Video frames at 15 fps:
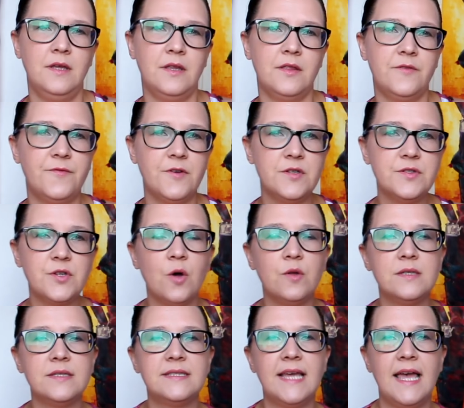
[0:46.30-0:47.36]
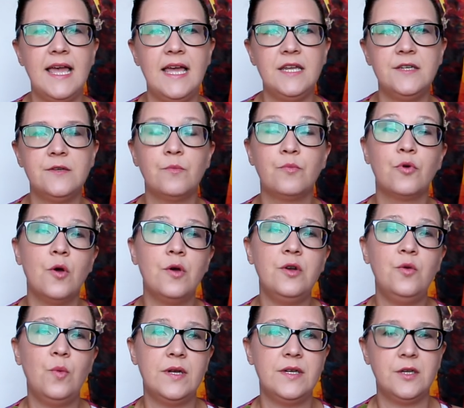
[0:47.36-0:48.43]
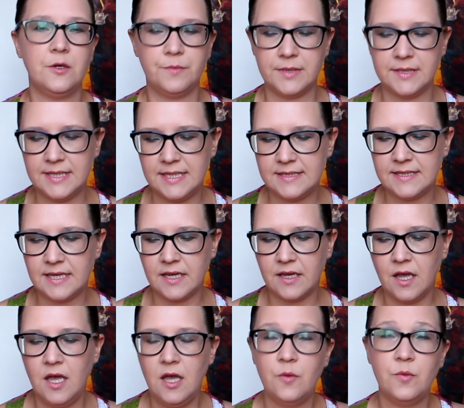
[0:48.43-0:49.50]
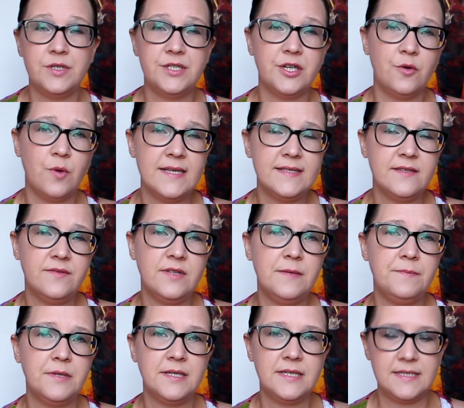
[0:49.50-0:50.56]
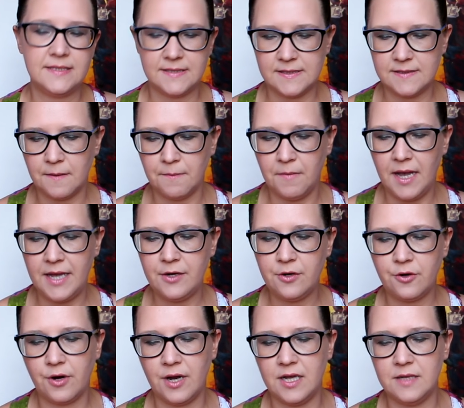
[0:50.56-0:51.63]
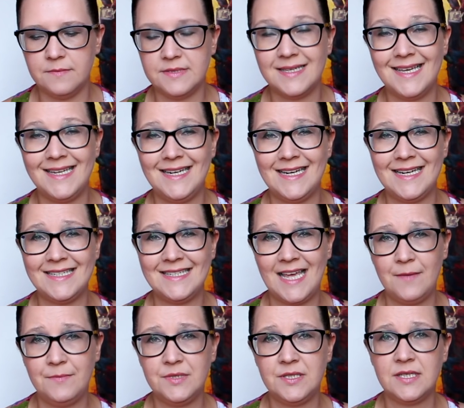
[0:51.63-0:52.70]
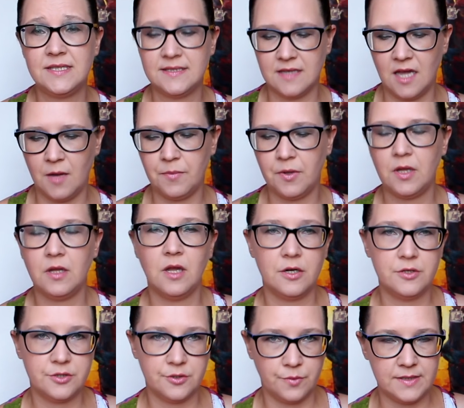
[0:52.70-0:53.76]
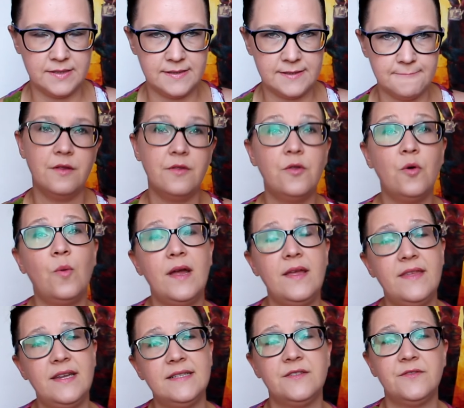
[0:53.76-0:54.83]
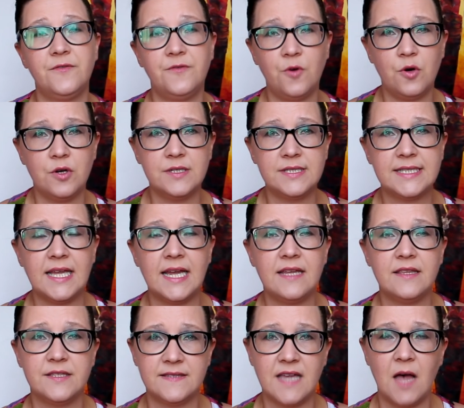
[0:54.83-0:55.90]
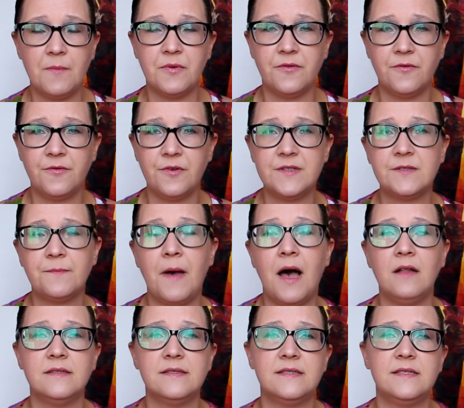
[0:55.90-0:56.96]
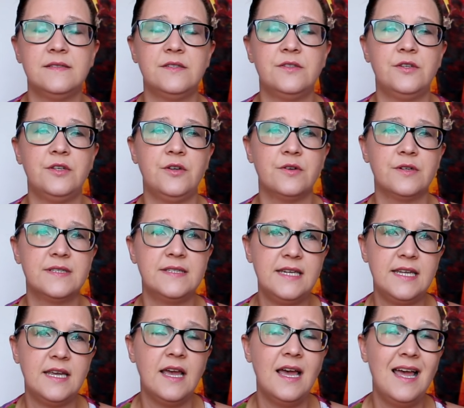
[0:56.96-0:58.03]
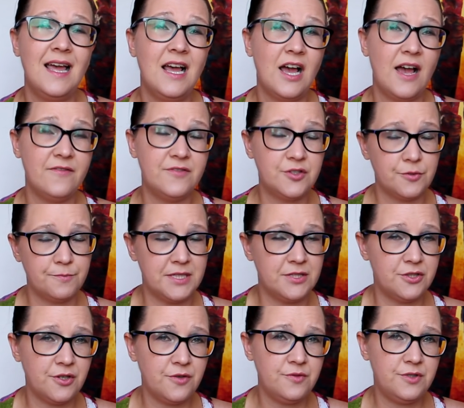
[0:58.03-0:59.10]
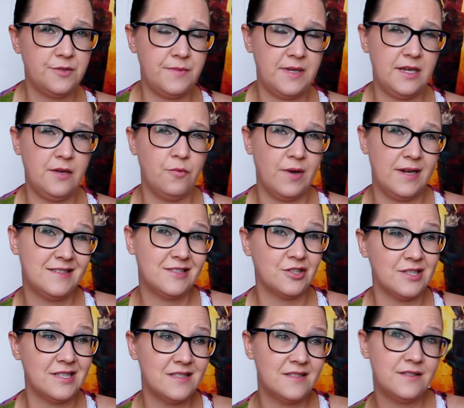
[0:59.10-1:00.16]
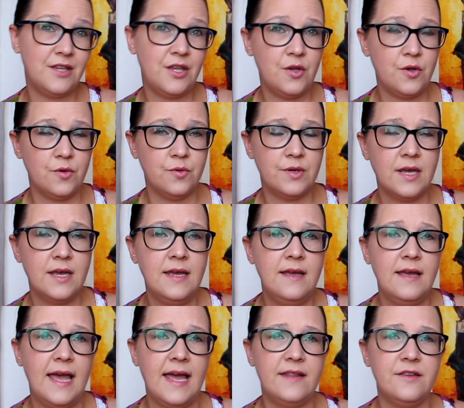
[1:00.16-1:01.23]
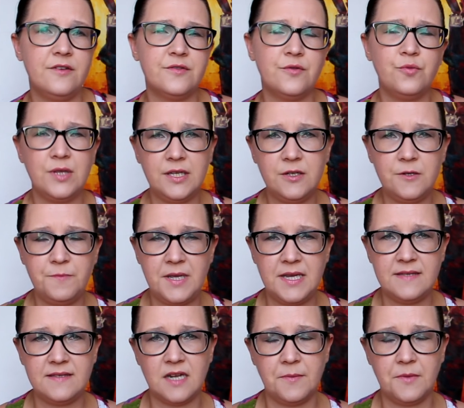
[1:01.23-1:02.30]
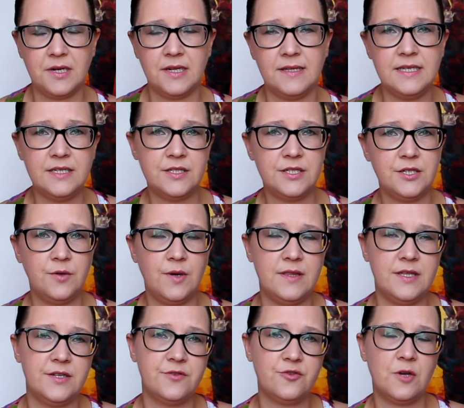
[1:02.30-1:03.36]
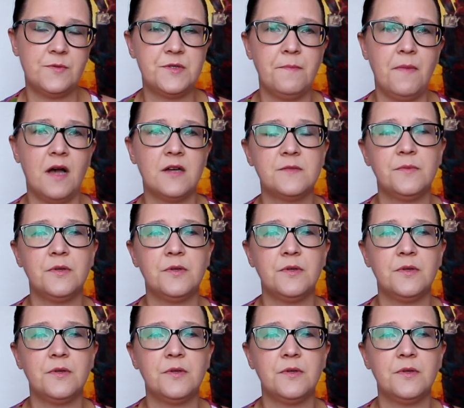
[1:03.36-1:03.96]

The first goal is to end broken window policing, which aggressively polices minor crimes in an attempt to stop larger ones. The way that it's enforced, like the stop and frisk policies in New York City, have been shown to be racially skewed. And there's a really good piece that I'm going to link to in the description box